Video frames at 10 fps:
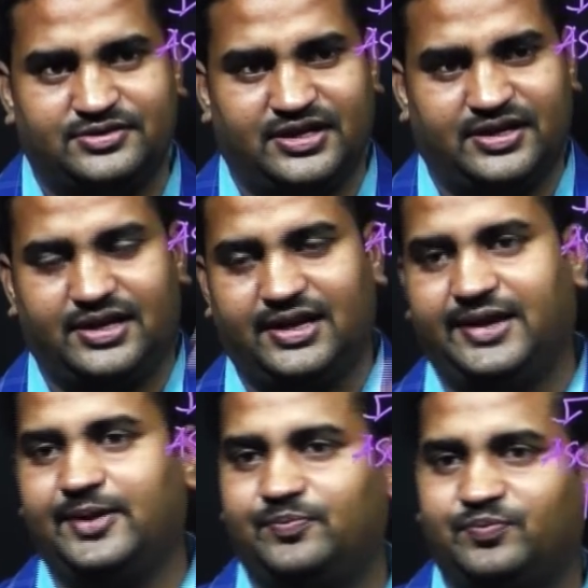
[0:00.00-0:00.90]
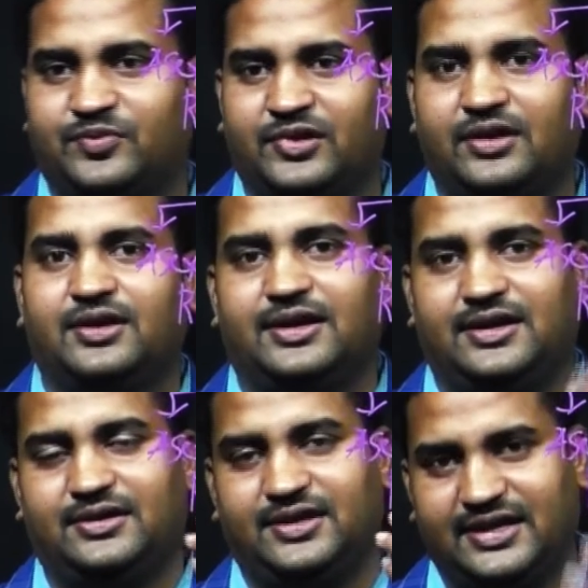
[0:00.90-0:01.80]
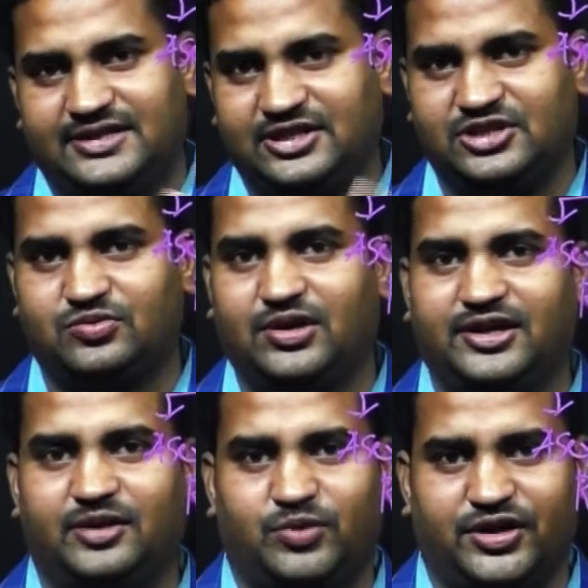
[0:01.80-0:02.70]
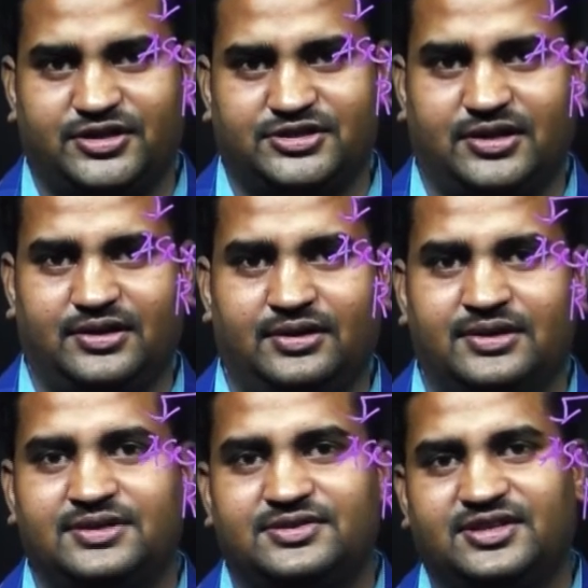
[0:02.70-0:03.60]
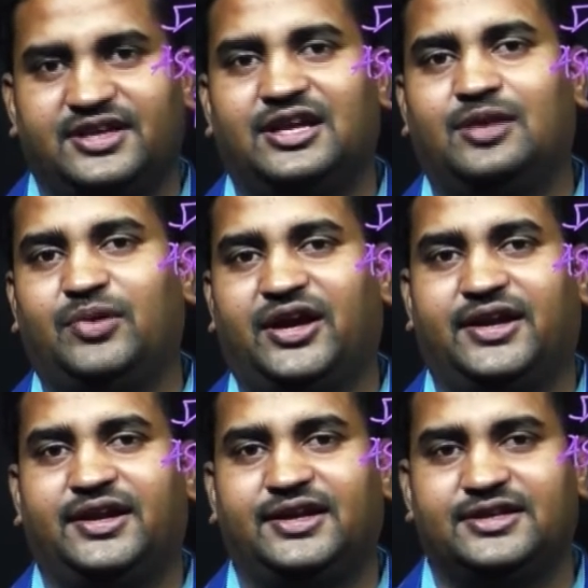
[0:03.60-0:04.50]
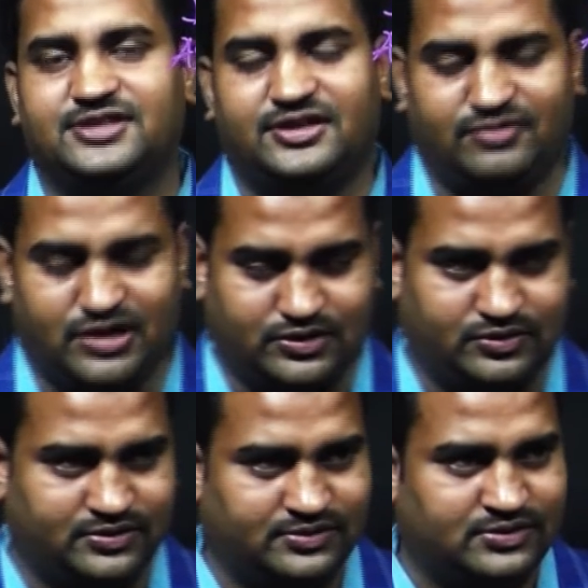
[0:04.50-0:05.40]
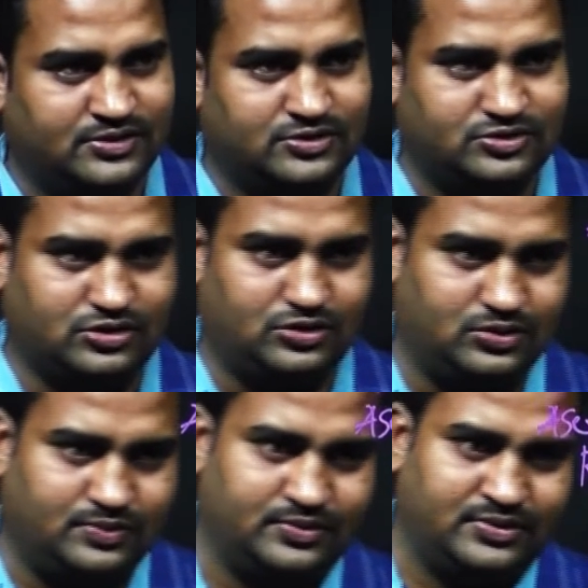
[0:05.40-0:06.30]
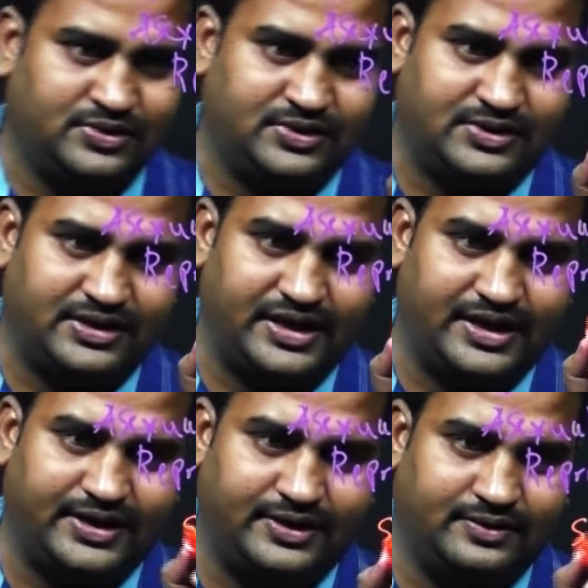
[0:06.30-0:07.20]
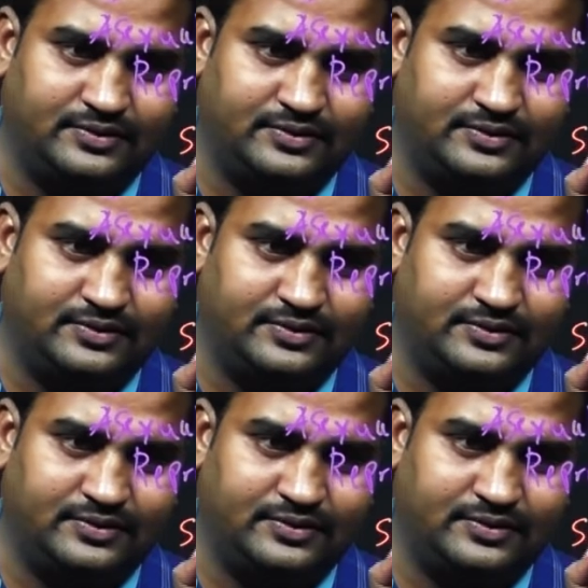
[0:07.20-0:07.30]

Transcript: Generally, in asexual reproduction, single parent is involved. So here